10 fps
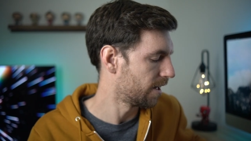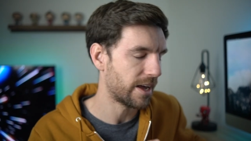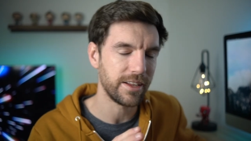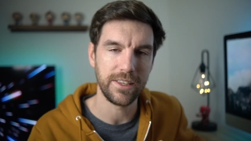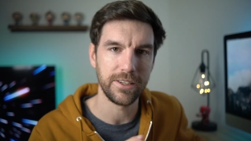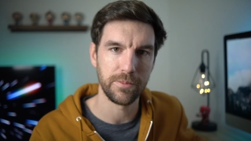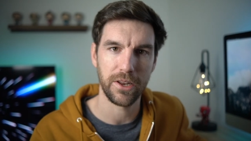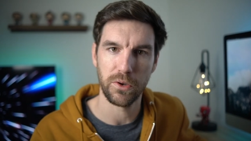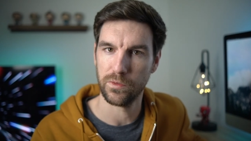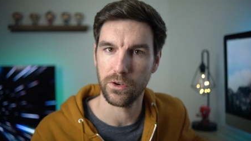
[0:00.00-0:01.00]
a lot of these
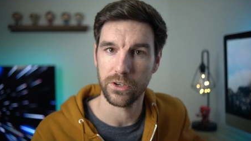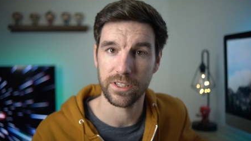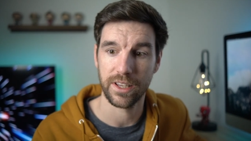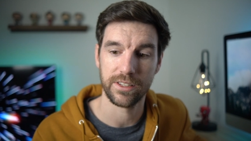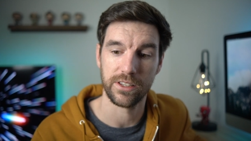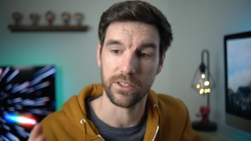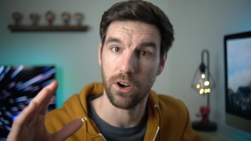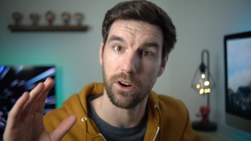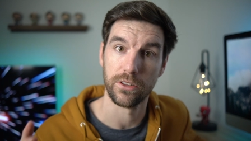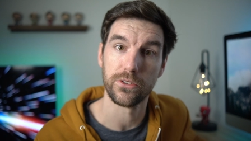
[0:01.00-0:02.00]
manual focus lenses
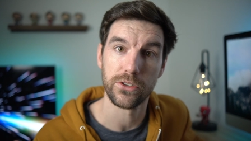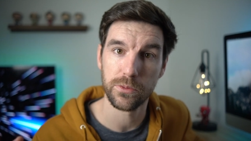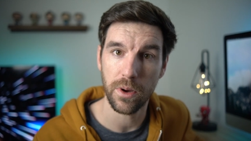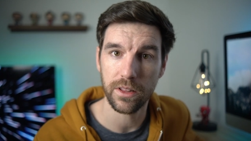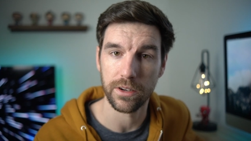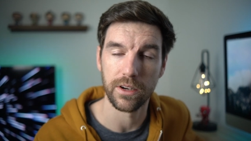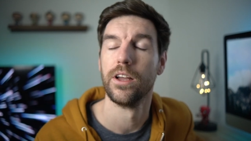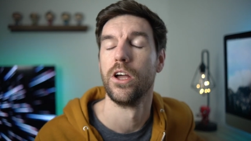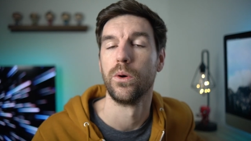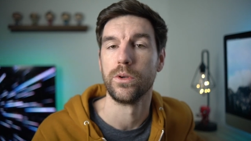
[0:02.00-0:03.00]
are a little smaller,
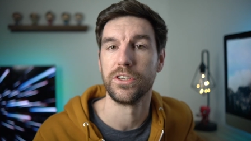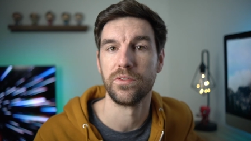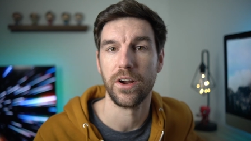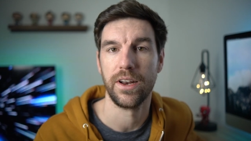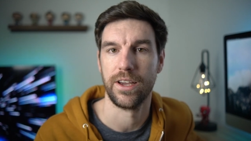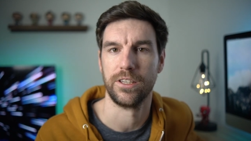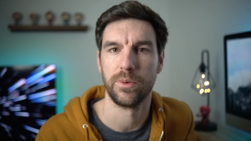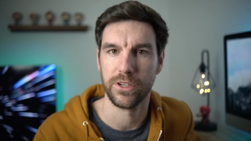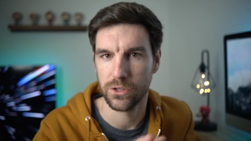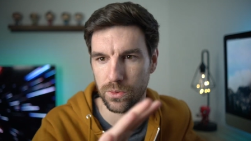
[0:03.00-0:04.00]
which is very nice,
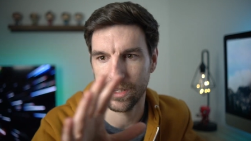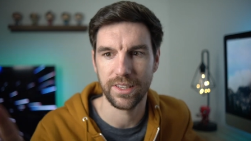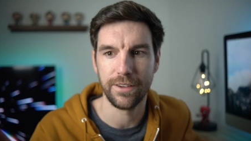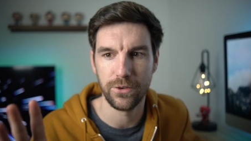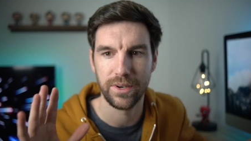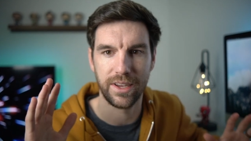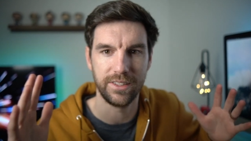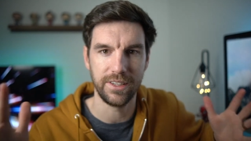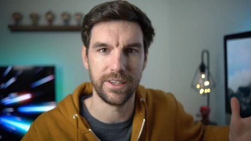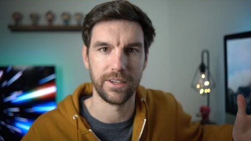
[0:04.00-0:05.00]
but I just wanted to give you an
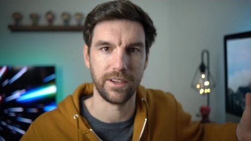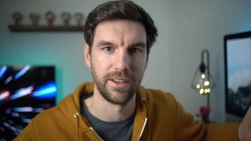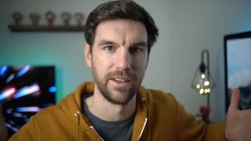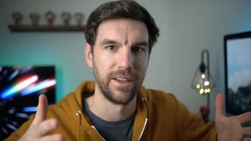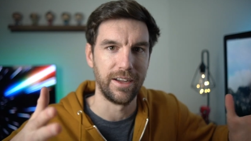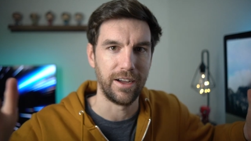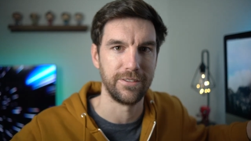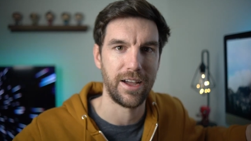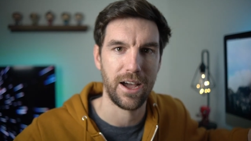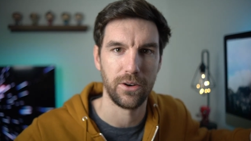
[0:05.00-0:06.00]
idea
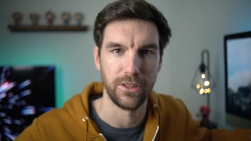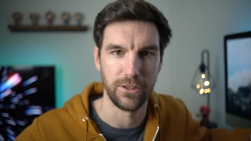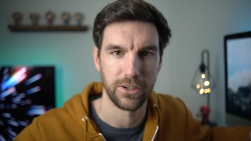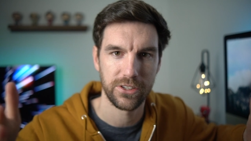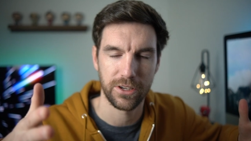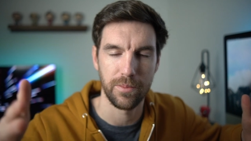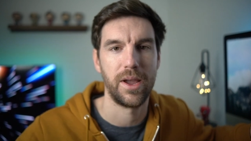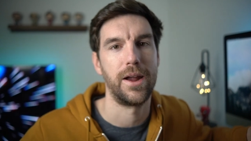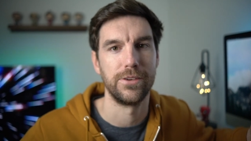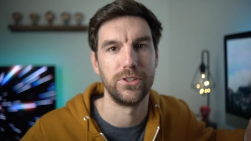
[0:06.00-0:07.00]
of how it looks
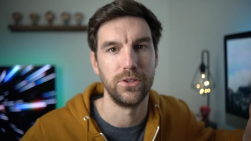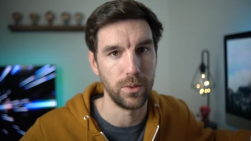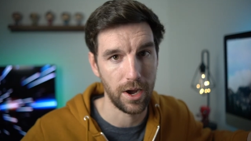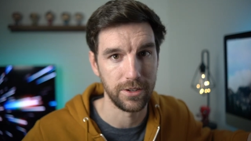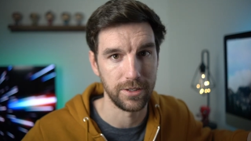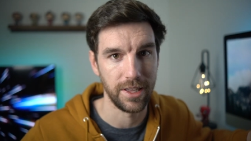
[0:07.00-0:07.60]
compared to other